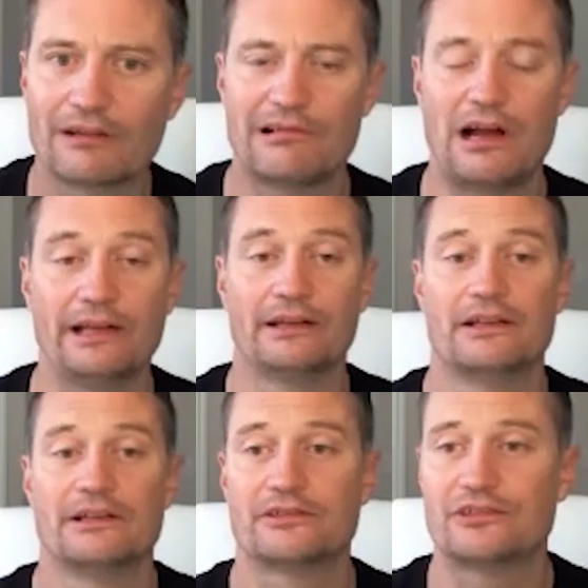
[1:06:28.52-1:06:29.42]
Right,
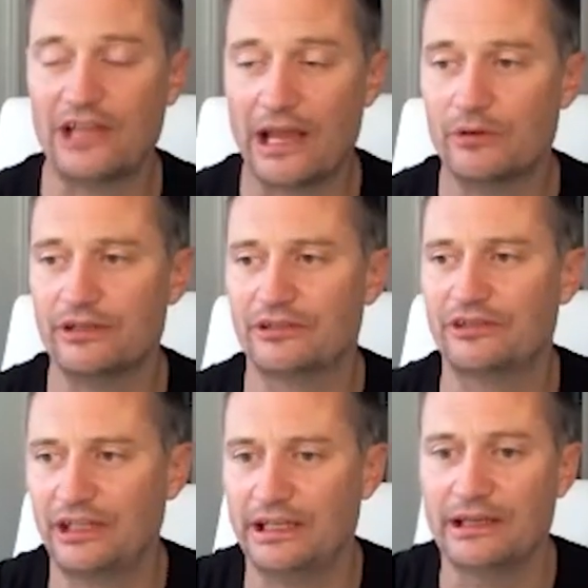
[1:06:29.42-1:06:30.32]
so say what you
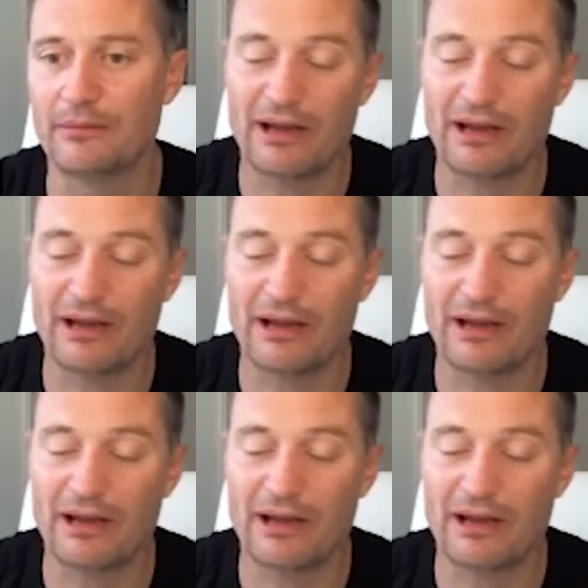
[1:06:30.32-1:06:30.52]
see,